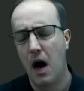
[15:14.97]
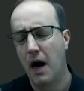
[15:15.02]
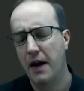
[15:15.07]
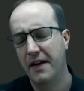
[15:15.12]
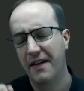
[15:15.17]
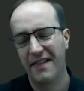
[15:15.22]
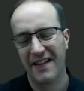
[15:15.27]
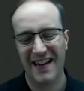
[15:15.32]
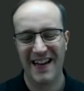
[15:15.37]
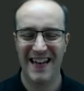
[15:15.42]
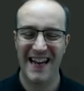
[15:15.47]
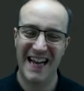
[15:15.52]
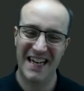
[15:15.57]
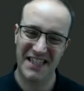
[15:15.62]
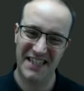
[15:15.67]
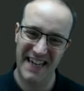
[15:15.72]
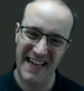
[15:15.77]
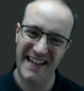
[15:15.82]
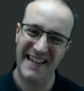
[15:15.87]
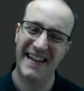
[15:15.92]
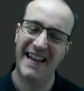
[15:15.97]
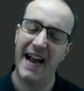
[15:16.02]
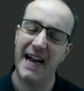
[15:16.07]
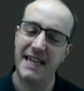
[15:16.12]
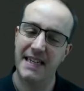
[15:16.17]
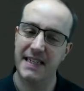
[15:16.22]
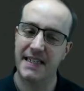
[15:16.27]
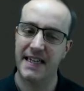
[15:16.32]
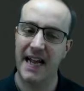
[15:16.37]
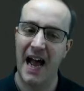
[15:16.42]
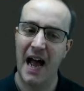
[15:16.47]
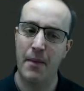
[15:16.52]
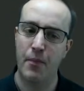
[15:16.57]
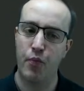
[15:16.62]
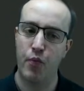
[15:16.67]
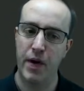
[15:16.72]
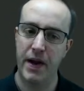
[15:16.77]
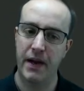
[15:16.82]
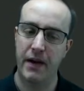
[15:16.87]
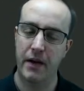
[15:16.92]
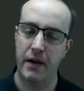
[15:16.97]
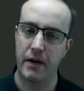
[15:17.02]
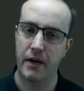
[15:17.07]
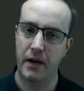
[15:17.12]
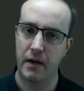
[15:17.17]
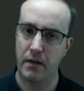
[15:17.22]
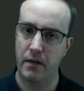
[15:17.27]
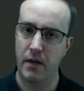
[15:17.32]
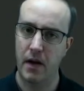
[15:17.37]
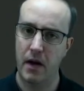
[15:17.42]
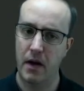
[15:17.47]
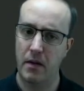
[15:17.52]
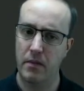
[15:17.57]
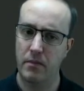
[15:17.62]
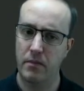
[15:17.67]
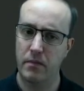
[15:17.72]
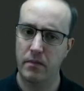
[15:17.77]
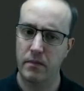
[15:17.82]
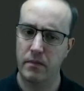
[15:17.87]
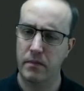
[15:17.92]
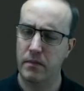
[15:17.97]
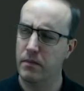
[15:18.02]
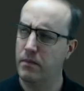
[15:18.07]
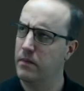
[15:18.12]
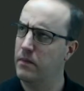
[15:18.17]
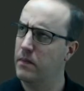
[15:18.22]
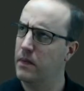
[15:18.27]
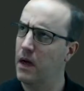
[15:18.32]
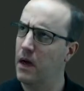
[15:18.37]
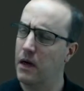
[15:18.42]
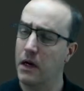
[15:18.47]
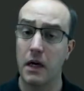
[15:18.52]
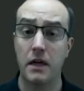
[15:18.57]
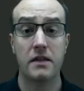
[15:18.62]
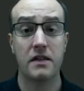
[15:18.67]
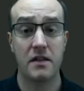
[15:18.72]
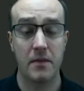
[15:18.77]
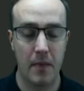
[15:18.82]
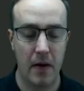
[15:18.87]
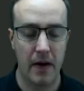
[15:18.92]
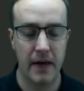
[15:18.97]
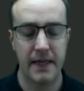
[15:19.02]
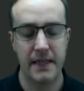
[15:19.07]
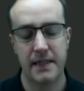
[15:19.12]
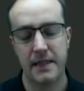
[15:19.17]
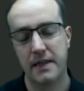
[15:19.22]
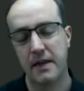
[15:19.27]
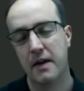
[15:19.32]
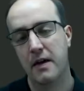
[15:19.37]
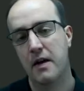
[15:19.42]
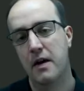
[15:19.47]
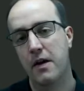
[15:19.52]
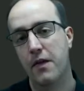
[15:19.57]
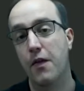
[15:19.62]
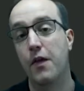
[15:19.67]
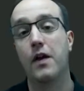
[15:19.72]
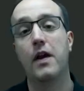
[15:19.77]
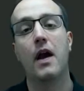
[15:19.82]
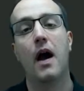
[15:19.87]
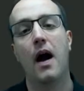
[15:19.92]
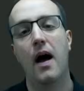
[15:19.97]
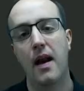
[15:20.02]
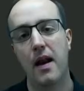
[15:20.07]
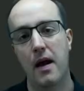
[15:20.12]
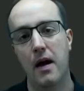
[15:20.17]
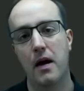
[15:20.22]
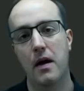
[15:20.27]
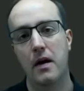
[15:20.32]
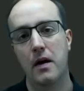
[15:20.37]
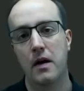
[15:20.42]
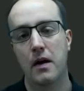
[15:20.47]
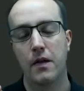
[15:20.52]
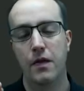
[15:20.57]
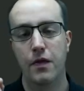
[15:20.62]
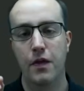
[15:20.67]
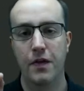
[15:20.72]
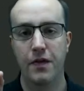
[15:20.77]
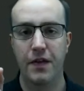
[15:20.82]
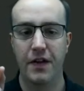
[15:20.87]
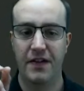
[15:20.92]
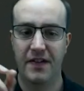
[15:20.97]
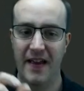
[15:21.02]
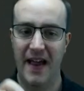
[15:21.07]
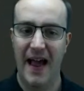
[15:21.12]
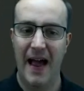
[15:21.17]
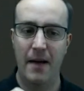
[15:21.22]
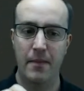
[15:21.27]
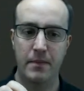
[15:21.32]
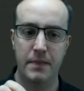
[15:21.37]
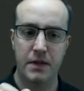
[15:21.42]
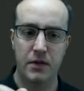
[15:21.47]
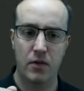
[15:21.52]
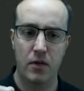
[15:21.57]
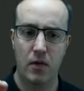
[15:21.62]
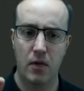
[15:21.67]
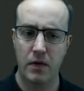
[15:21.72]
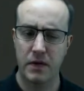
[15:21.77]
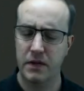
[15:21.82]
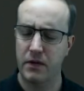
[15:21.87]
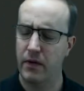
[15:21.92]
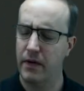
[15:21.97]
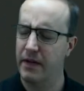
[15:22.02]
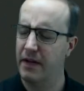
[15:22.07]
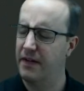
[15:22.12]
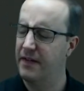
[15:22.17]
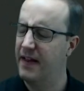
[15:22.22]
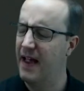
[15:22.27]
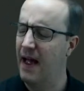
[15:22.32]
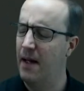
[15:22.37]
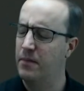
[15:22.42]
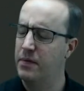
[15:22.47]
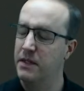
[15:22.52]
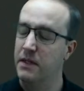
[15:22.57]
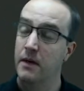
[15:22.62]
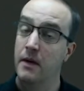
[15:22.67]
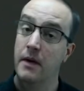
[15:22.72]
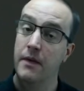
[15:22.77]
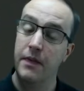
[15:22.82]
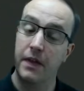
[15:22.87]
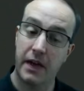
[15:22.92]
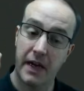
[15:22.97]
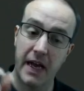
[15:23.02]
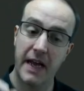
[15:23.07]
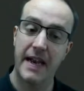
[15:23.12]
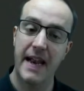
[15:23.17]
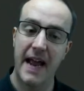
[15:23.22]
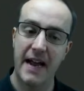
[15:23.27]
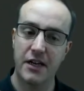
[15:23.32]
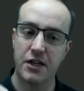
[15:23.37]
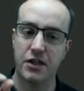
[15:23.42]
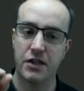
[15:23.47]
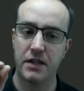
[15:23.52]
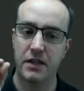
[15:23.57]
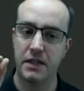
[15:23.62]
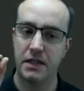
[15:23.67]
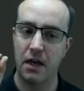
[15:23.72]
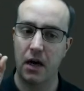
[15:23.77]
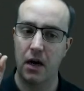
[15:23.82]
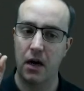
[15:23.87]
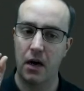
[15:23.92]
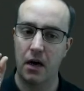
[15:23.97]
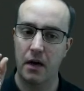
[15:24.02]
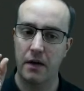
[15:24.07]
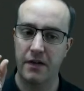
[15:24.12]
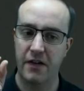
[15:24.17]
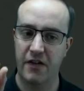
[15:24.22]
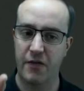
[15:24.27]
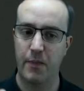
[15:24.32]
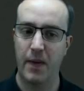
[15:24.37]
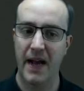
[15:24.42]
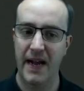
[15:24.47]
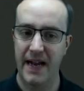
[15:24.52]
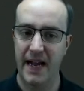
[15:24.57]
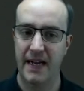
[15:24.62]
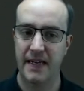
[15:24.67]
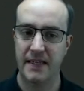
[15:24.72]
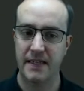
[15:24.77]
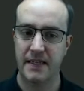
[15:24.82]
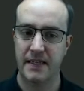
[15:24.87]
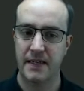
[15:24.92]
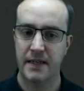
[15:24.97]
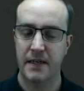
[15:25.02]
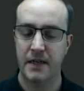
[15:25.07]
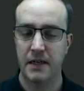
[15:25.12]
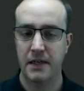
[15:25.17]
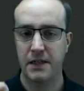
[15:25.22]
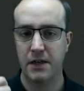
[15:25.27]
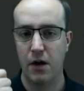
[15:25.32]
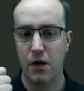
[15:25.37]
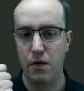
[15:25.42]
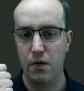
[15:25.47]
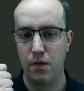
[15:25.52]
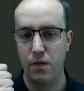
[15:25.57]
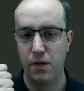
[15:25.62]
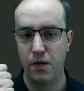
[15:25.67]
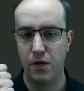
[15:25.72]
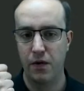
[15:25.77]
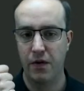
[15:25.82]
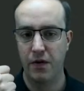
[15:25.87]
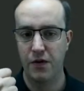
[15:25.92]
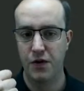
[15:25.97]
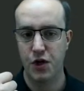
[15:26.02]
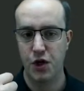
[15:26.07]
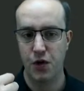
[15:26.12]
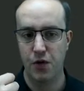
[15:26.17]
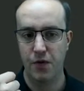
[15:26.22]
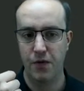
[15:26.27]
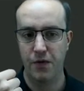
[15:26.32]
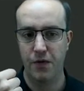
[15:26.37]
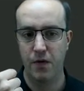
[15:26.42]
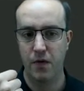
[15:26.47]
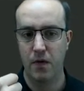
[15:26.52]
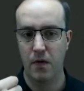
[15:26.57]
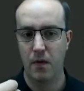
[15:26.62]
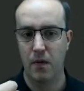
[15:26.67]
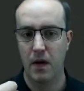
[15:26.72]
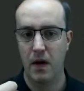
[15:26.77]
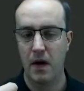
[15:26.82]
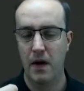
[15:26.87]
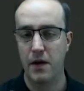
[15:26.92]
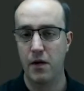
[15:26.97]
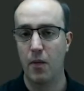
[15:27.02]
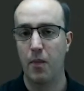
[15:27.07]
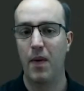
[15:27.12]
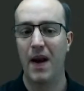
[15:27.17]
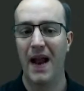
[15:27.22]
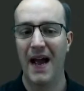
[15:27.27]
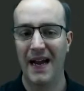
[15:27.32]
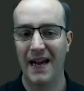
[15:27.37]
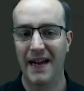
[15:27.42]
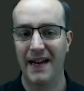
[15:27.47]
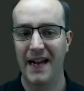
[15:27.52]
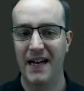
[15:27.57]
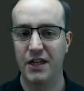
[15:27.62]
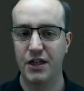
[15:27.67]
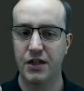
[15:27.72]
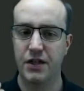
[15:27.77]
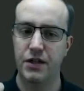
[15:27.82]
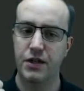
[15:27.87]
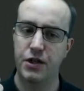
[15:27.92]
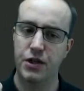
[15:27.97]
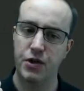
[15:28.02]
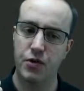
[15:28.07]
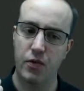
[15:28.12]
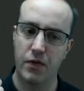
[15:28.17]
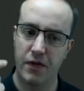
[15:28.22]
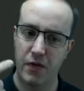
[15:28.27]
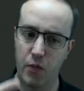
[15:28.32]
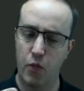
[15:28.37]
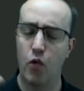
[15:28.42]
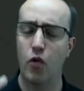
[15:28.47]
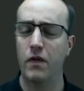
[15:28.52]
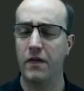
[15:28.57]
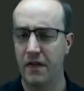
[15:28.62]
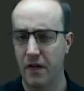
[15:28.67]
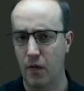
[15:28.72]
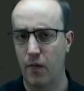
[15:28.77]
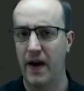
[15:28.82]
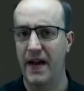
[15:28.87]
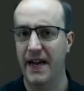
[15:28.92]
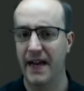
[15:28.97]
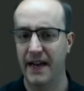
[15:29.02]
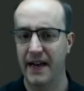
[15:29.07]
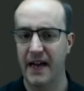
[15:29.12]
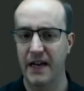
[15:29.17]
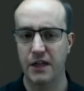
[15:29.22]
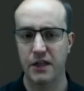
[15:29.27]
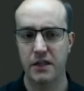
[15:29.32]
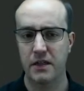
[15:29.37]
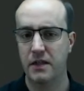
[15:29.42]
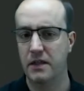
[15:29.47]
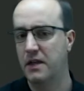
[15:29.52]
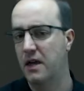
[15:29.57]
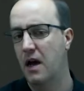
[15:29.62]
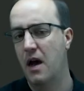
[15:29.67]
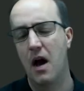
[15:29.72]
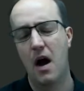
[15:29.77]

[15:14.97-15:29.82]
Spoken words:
Under the connection indicators tab, we can customize the color that the tabs, the connections are displayed as. So you can choose your plan connections, your towards and away connections.